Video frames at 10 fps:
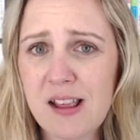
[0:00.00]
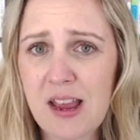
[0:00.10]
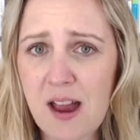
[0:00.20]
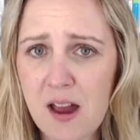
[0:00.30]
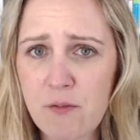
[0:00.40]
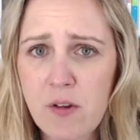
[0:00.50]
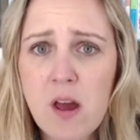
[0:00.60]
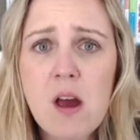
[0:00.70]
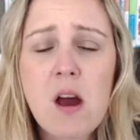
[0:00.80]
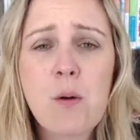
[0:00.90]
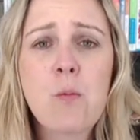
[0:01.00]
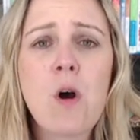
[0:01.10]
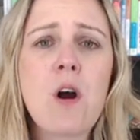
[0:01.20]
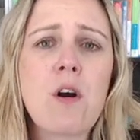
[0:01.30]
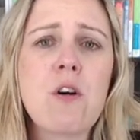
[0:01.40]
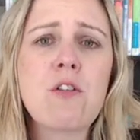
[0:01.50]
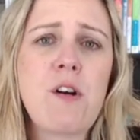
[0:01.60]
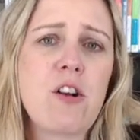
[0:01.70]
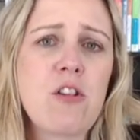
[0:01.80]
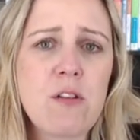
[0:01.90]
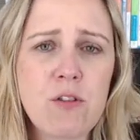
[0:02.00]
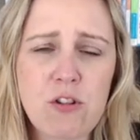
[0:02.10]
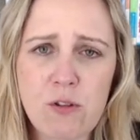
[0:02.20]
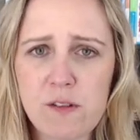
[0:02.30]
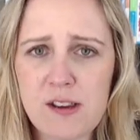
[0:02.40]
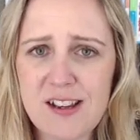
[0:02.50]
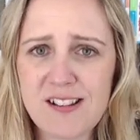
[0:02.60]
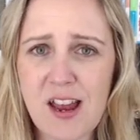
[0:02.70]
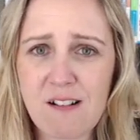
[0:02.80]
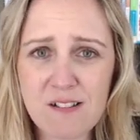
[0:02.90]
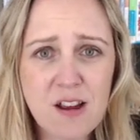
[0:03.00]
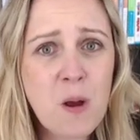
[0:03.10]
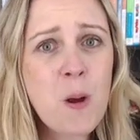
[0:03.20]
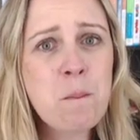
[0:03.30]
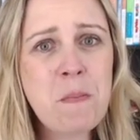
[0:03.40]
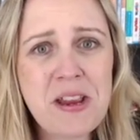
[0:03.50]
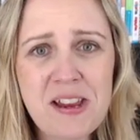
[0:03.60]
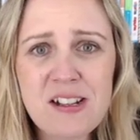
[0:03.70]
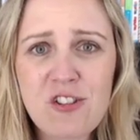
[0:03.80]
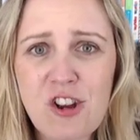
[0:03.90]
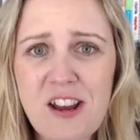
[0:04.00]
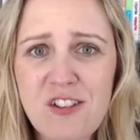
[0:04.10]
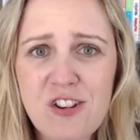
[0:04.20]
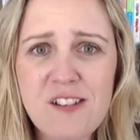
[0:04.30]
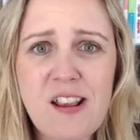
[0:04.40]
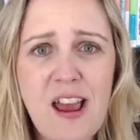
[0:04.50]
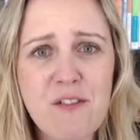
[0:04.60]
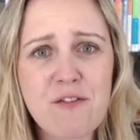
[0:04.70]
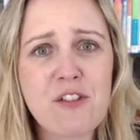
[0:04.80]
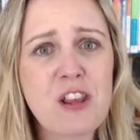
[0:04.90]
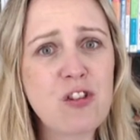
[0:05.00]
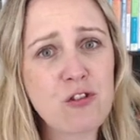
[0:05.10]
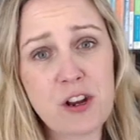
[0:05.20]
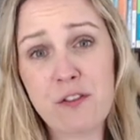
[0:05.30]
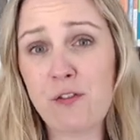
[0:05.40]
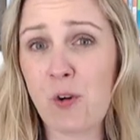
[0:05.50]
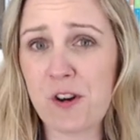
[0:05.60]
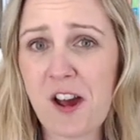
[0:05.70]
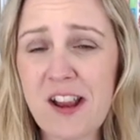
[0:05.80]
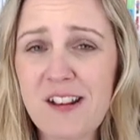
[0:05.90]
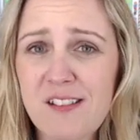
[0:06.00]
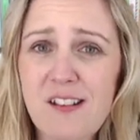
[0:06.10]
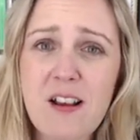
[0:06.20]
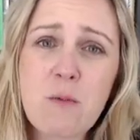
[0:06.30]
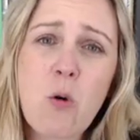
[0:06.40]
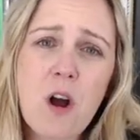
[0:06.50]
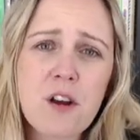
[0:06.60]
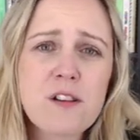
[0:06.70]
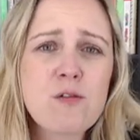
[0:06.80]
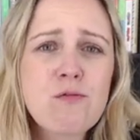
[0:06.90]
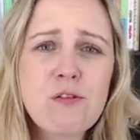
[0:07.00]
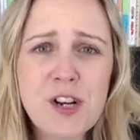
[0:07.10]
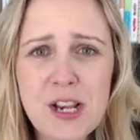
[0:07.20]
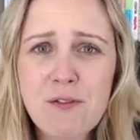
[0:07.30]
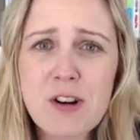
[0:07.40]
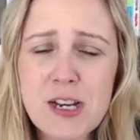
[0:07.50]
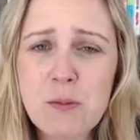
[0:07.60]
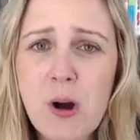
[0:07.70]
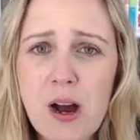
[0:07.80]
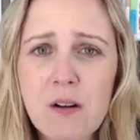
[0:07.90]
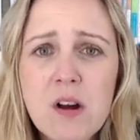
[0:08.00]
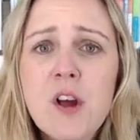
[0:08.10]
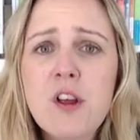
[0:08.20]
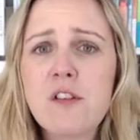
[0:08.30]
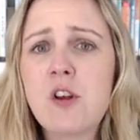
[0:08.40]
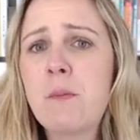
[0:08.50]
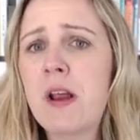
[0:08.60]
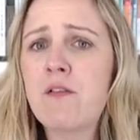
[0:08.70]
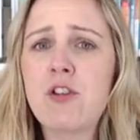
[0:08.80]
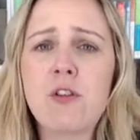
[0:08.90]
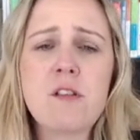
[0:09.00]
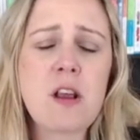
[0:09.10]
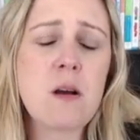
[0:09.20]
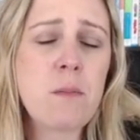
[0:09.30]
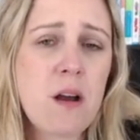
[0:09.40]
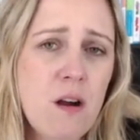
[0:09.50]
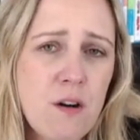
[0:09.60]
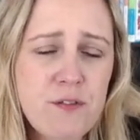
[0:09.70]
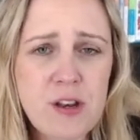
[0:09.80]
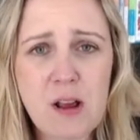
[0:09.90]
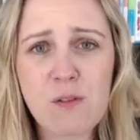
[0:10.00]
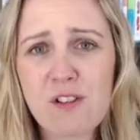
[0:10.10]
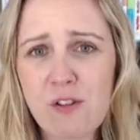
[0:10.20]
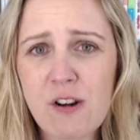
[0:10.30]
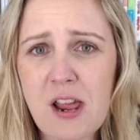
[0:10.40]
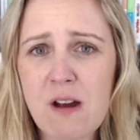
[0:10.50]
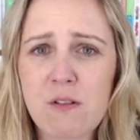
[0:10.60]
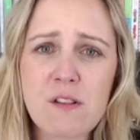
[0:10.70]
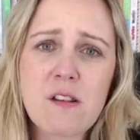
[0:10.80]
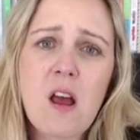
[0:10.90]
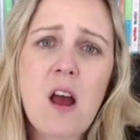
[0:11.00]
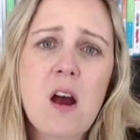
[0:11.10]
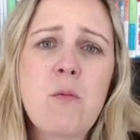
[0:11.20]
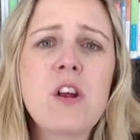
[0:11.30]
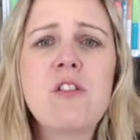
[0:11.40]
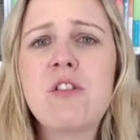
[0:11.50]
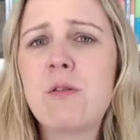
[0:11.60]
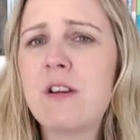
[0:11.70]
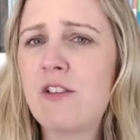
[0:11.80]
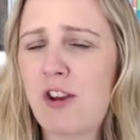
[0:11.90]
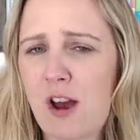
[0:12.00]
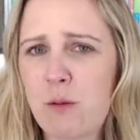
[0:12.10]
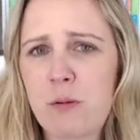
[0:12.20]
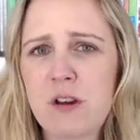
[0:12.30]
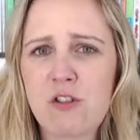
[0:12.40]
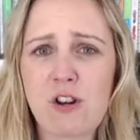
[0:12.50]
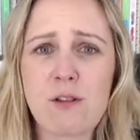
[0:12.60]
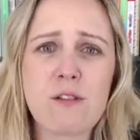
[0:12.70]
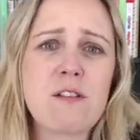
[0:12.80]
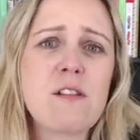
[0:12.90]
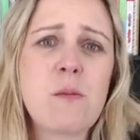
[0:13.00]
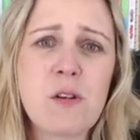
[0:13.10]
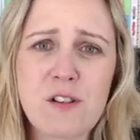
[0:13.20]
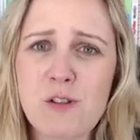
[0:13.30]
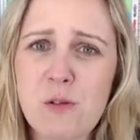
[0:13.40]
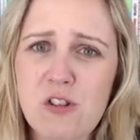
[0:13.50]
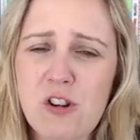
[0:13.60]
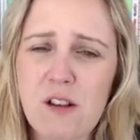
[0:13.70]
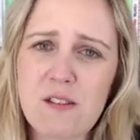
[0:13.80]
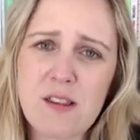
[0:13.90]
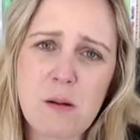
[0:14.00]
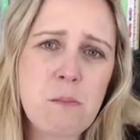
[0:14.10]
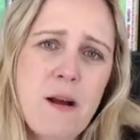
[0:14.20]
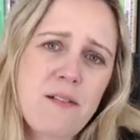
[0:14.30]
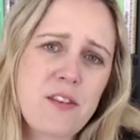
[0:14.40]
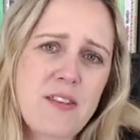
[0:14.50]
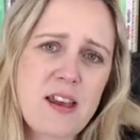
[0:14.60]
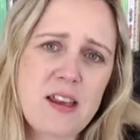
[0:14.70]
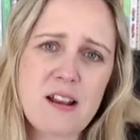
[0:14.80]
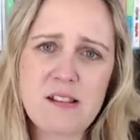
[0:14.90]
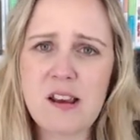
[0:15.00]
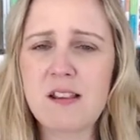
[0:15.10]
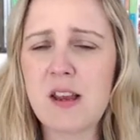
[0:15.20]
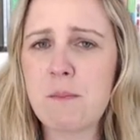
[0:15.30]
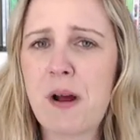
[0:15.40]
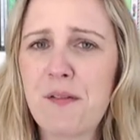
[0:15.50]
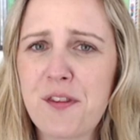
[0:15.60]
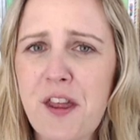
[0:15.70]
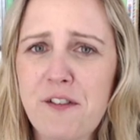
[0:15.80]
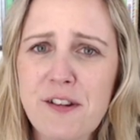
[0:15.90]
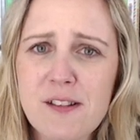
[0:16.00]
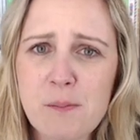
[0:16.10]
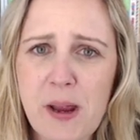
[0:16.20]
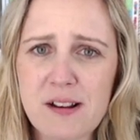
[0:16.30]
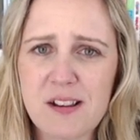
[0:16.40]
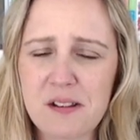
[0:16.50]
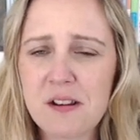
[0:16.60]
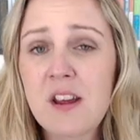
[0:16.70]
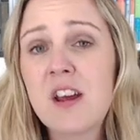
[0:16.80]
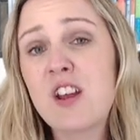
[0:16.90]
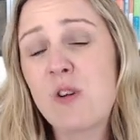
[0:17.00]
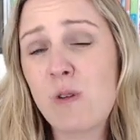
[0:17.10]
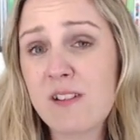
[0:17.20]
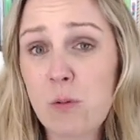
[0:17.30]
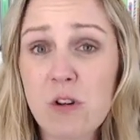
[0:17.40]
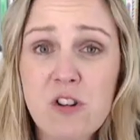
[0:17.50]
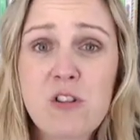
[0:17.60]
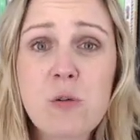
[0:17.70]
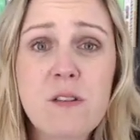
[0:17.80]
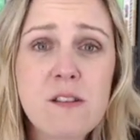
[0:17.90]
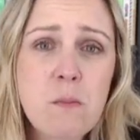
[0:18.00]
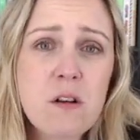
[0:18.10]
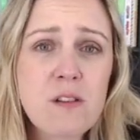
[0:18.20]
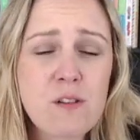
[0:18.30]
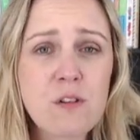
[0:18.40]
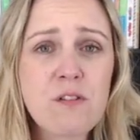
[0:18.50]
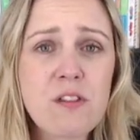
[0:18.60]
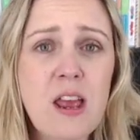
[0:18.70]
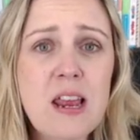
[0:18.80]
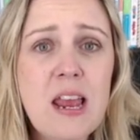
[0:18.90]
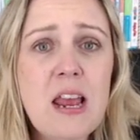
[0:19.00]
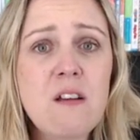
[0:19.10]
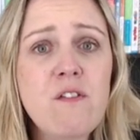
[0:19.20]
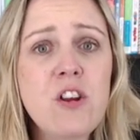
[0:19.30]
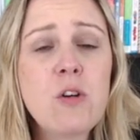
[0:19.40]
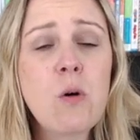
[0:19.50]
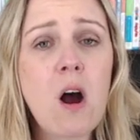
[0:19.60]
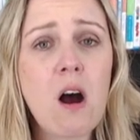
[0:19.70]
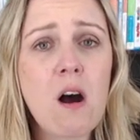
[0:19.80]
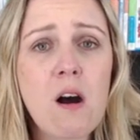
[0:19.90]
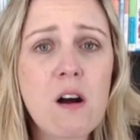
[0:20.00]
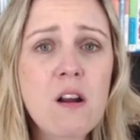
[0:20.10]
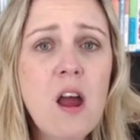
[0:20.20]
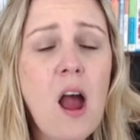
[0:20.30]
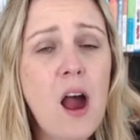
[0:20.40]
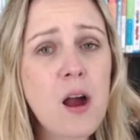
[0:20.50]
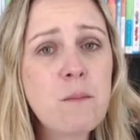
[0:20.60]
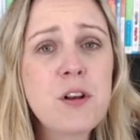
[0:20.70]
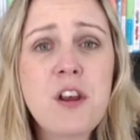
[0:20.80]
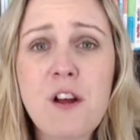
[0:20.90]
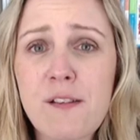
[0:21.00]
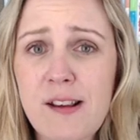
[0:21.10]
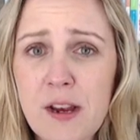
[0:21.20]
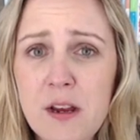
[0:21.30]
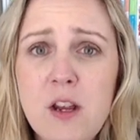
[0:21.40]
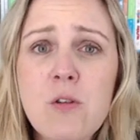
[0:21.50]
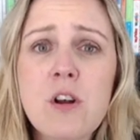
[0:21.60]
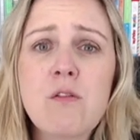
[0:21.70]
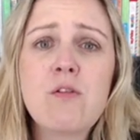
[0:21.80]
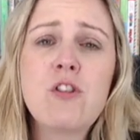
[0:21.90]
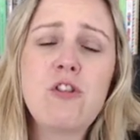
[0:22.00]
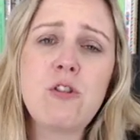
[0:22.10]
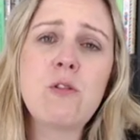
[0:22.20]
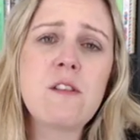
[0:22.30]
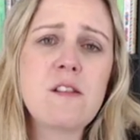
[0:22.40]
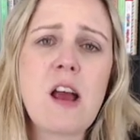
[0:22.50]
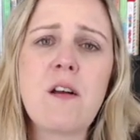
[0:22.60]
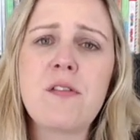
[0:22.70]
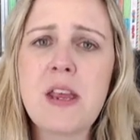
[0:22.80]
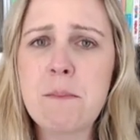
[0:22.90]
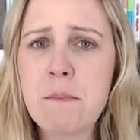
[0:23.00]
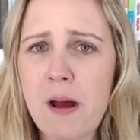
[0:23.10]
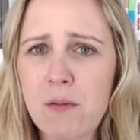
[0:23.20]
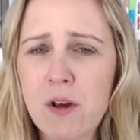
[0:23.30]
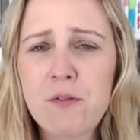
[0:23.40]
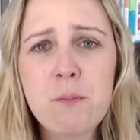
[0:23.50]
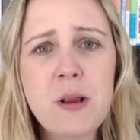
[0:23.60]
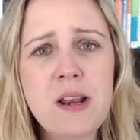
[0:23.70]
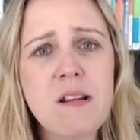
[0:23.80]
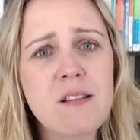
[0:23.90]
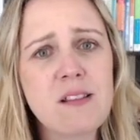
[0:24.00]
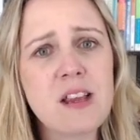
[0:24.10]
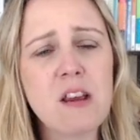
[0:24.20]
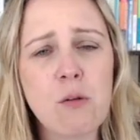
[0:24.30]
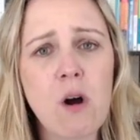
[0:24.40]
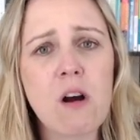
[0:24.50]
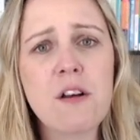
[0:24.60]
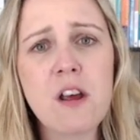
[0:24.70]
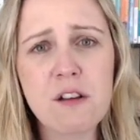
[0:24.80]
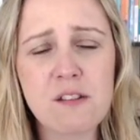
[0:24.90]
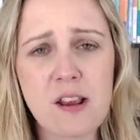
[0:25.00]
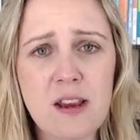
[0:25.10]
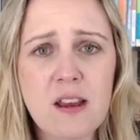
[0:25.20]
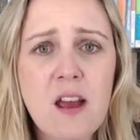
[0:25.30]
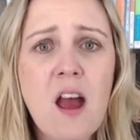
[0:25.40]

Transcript: they have and work on gradually reducing it down. Making changes every 3 or 4 nights works really, really well. So you may reduce down by half an ounce or an ounce, and what you're doing is you're helping your child's stomach to adjust the amount that they're getting, the amount that they're expecting. You also want to do a similar sort of thing if you are nursing. You can reduce down the amount of minutes that you are nursing.